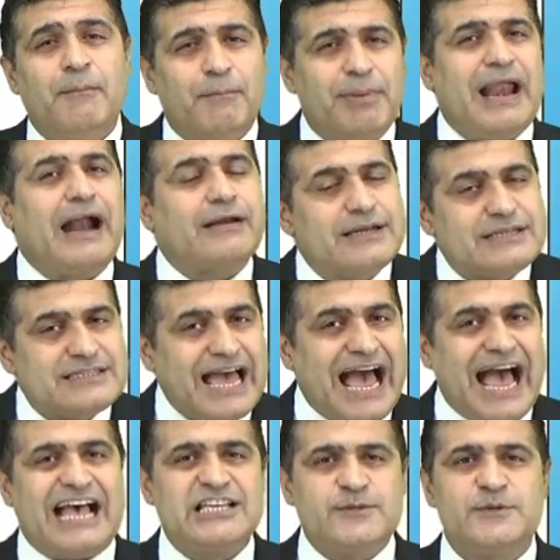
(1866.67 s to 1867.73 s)
Practice
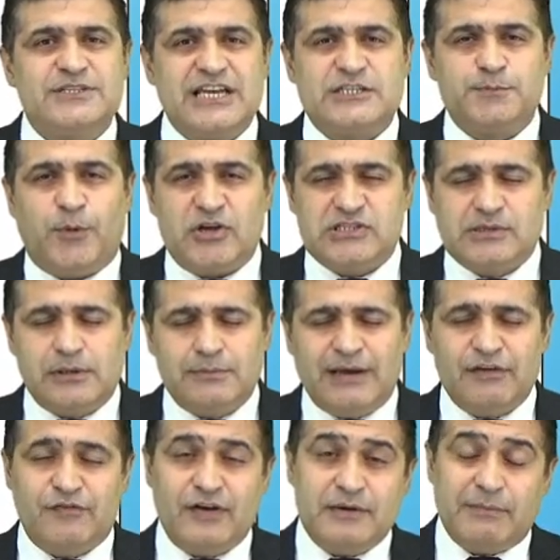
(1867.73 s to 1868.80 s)
as much as possible, my
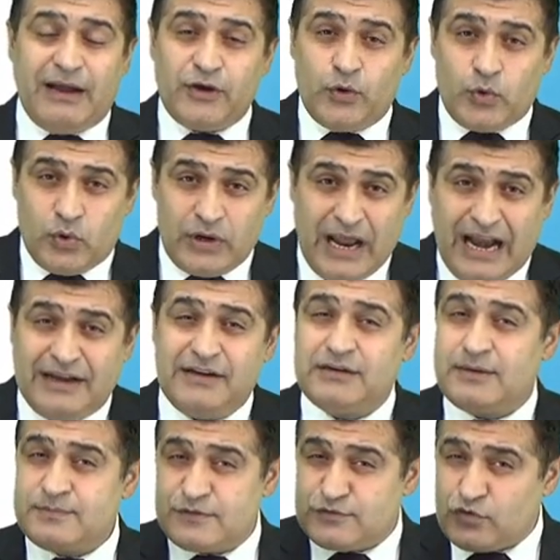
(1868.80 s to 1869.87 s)
friend, by your own hand in
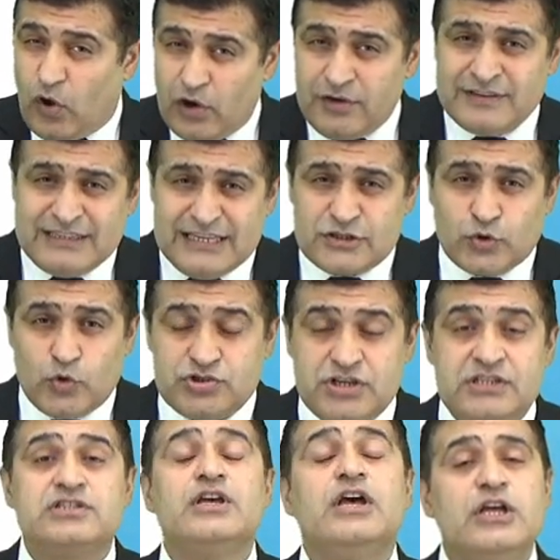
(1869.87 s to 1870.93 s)
terms of solving these
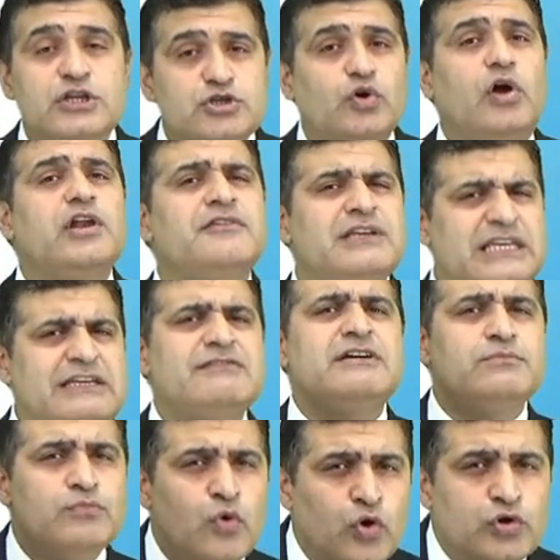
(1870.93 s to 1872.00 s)
questions, solving even more